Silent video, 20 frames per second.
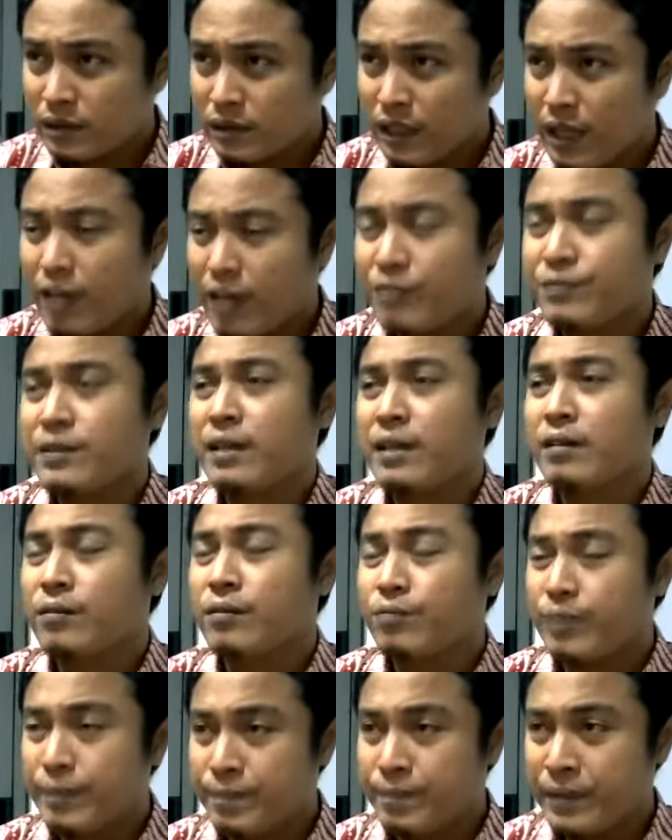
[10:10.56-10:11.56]
often
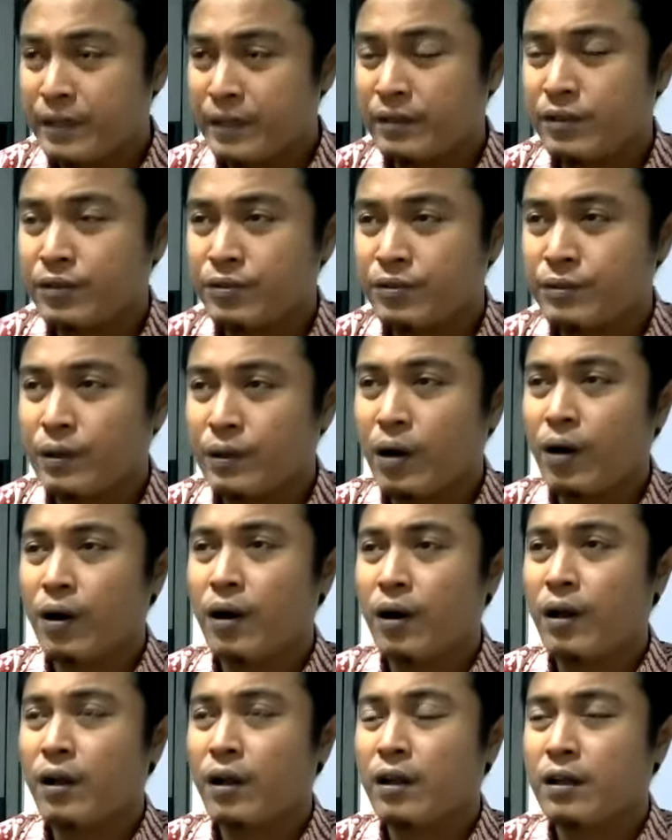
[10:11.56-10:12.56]
repeat to
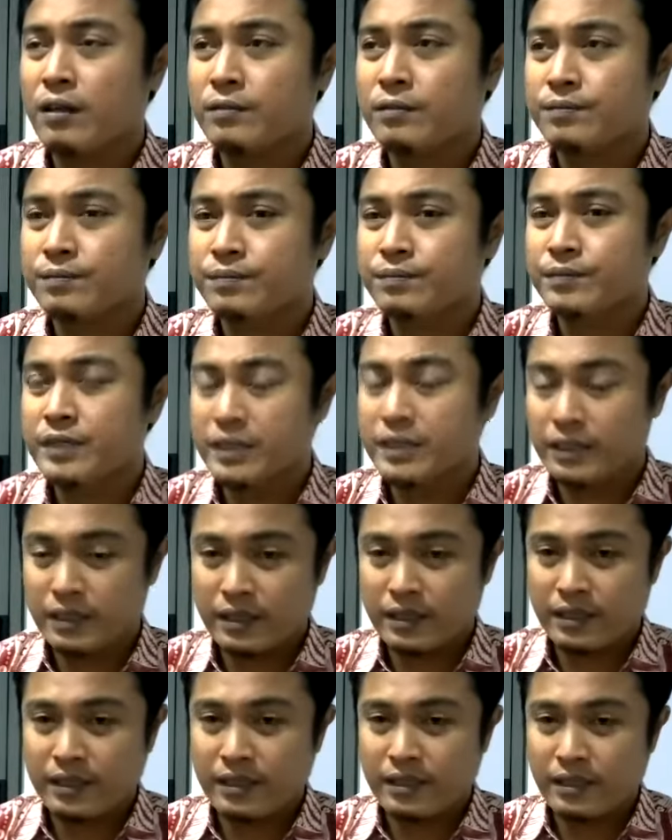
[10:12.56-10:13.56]
all of
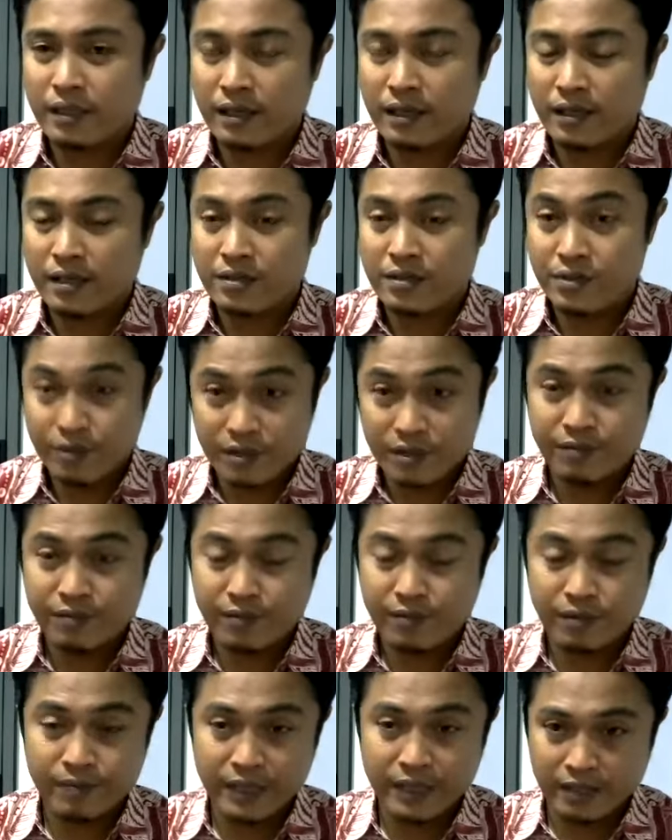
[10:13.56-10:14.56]
the students
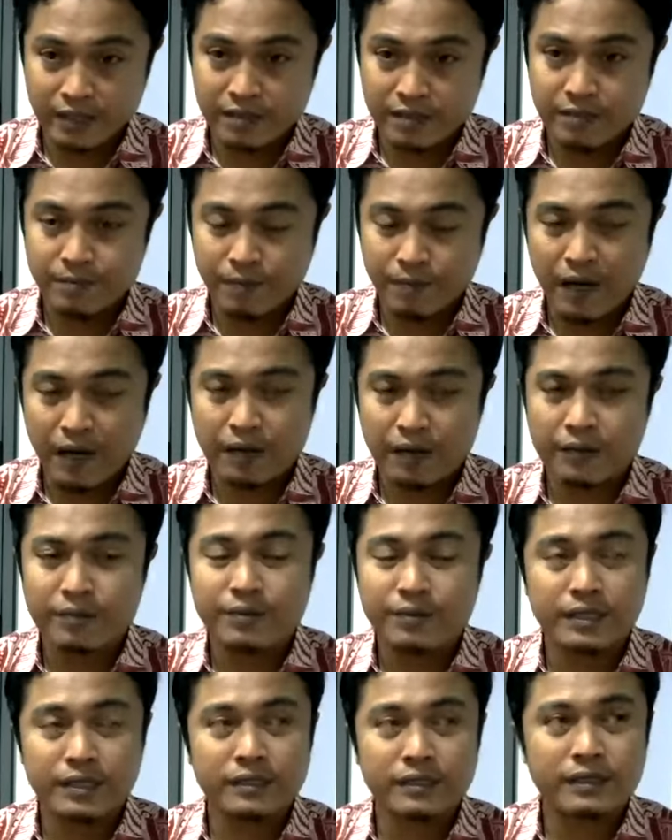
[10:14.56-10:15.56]
from English
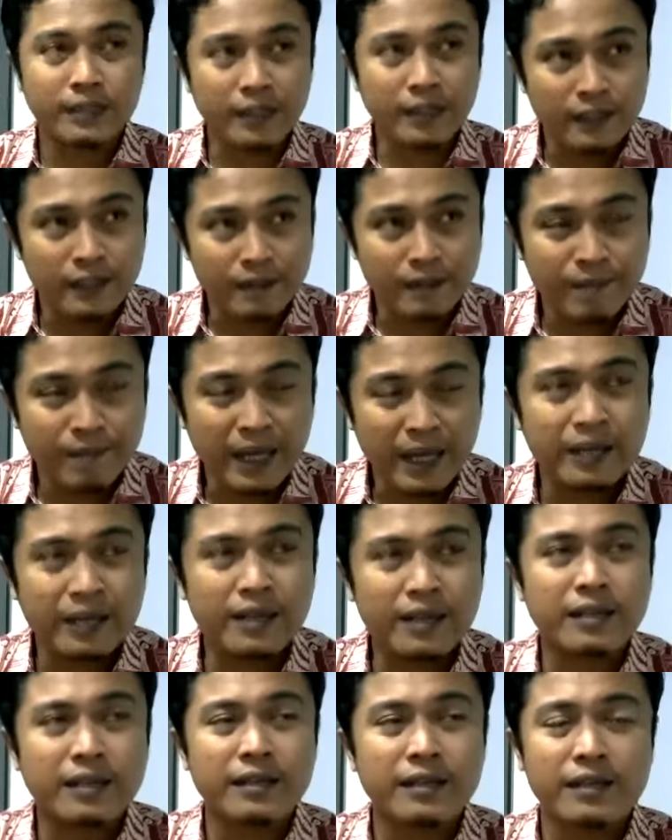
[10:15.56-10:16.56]
department in
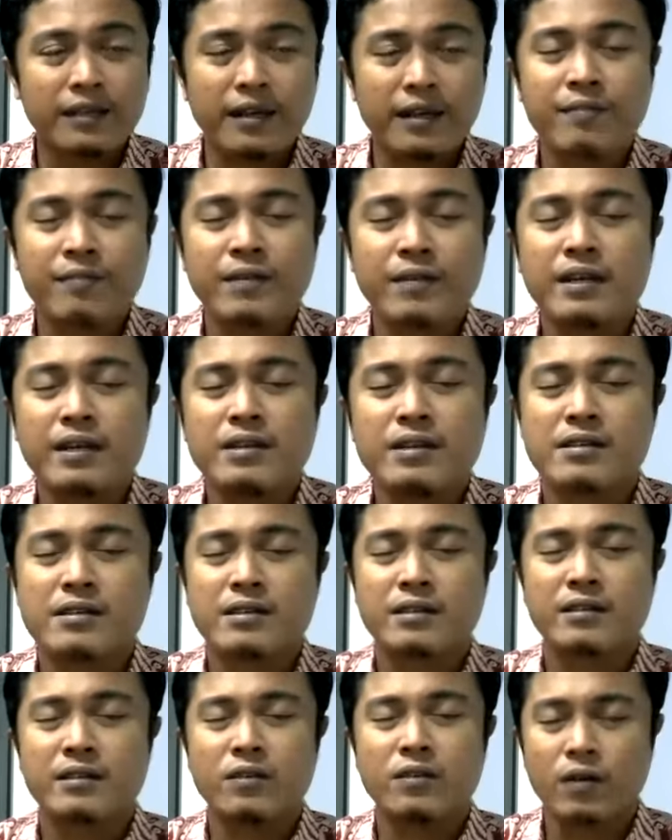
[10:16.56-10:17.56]
making the
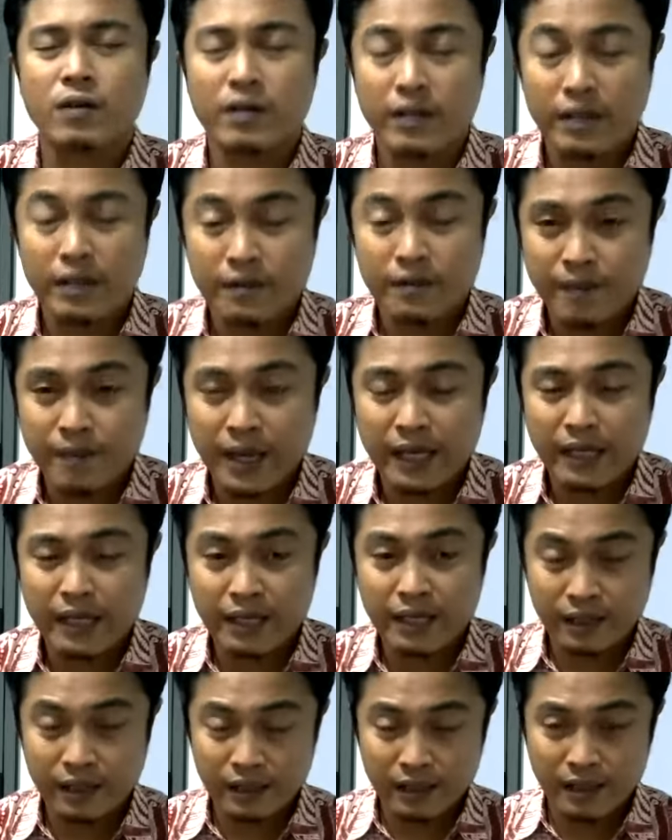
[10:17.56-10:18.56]
definition or in
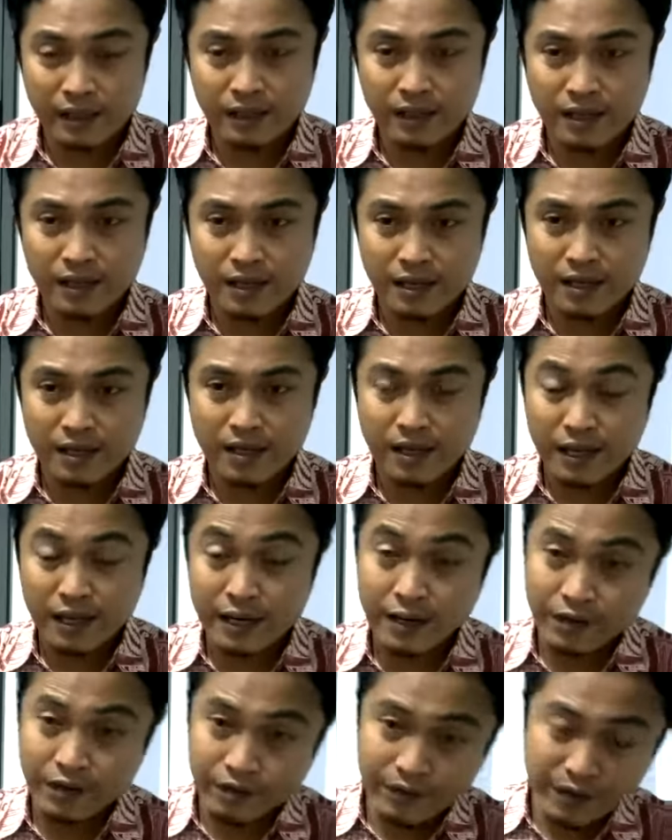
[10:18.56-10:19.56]
making
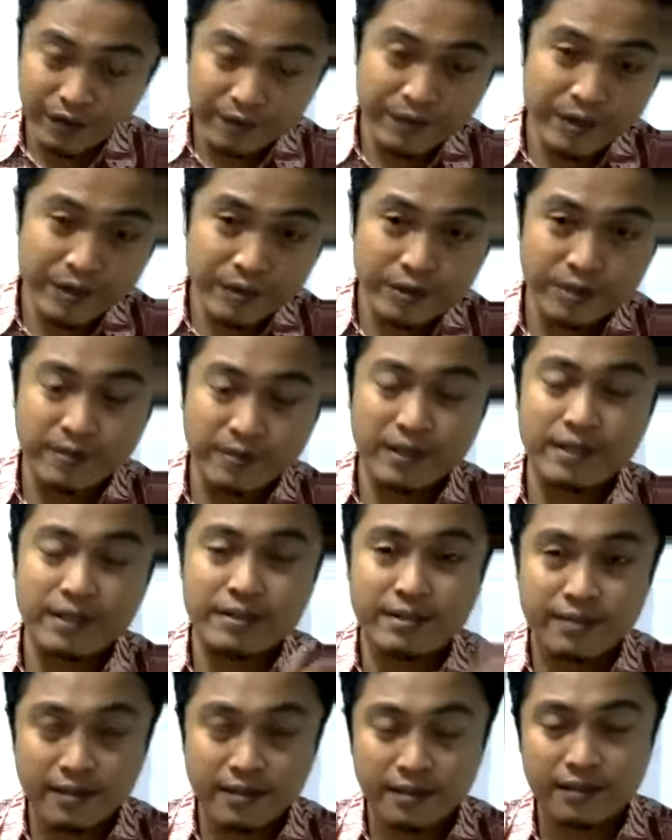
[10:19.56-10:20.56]
an overview of a
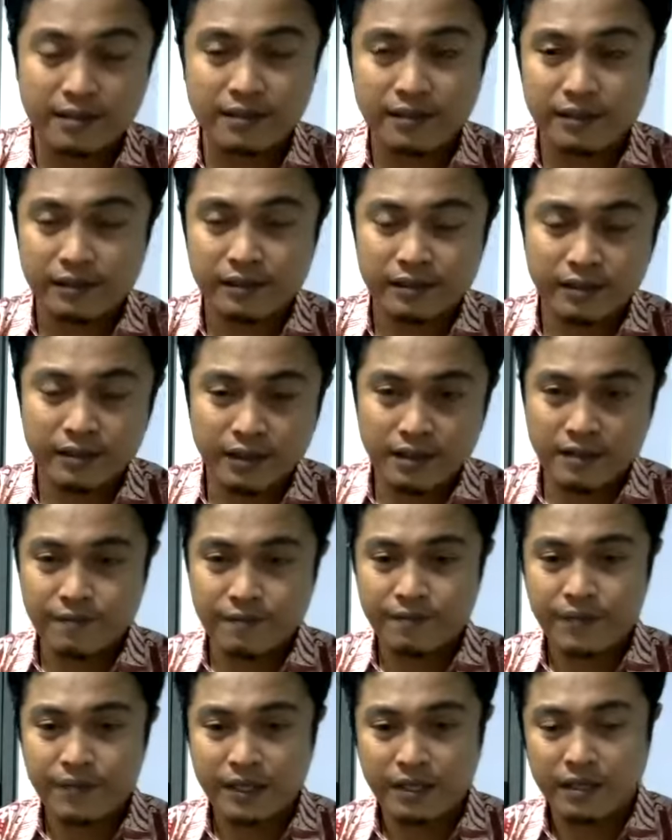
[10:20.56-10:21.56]
certain
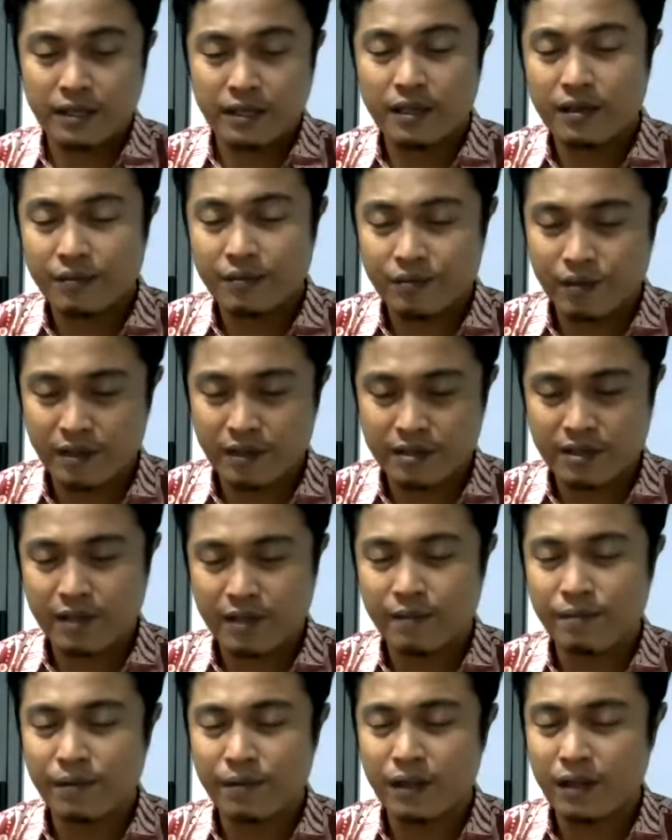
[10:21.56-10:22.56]
term. Yeah, for
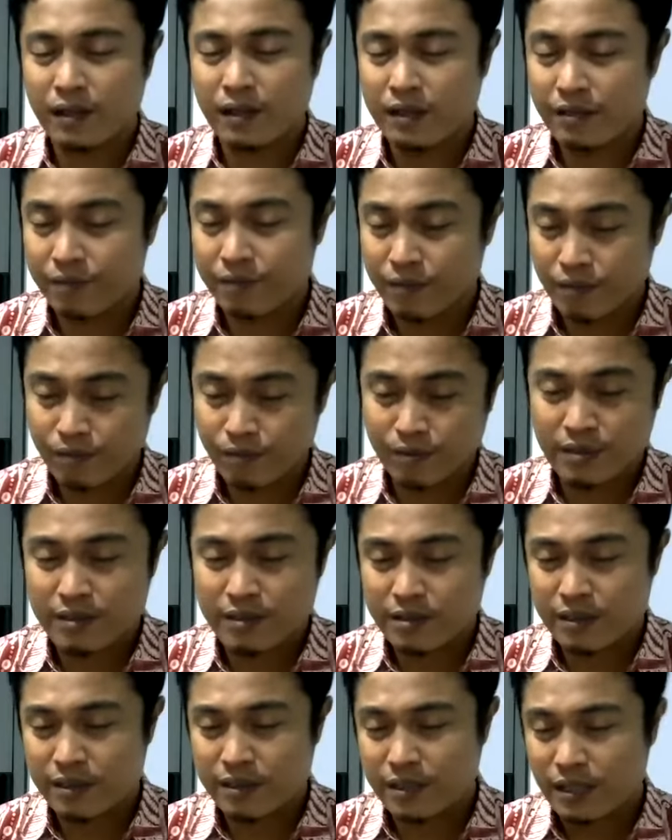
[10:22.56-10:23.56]
example, here for
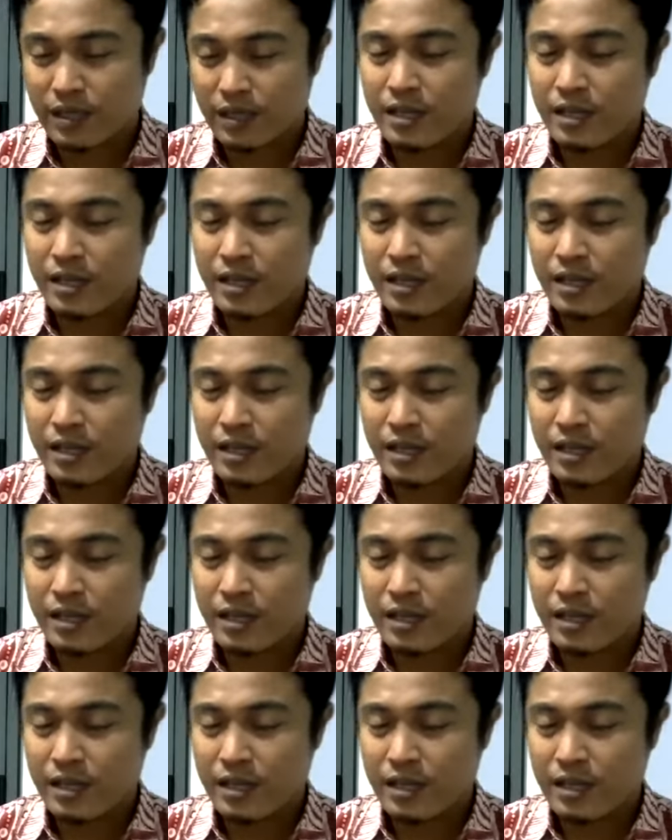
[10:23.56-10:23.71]
research,